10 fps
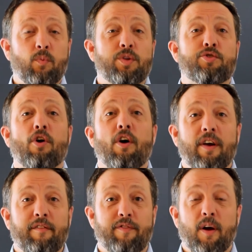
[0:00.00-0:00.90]

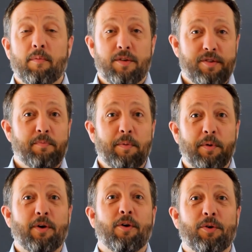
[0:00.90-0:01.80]
withdrawing from, or some
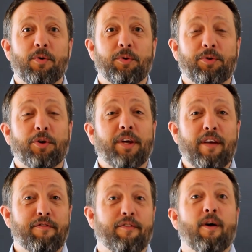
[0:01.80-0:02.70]
people call cold
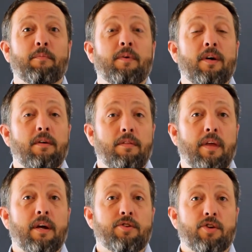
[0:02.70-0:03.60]
turkey, from
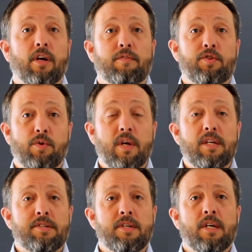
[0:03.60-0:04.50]
their drug of
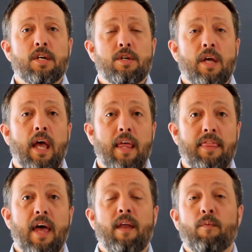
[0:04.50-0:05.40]
choice
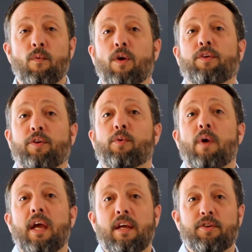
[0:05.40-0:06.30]
and then work their
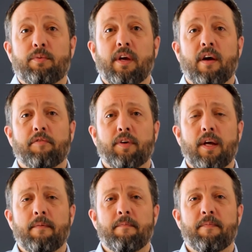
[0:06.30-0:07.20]
way into
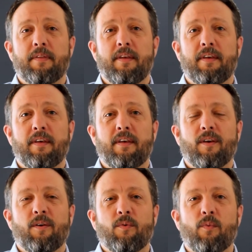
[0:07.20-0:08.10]
recovery.
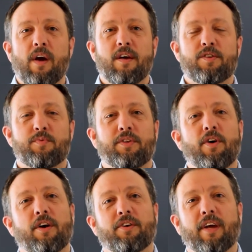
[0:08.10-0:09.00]
Whereas with
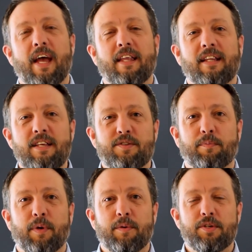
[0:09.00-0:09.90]
Dr. Ken Lee's
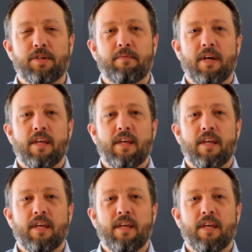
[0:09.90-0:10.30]
approach,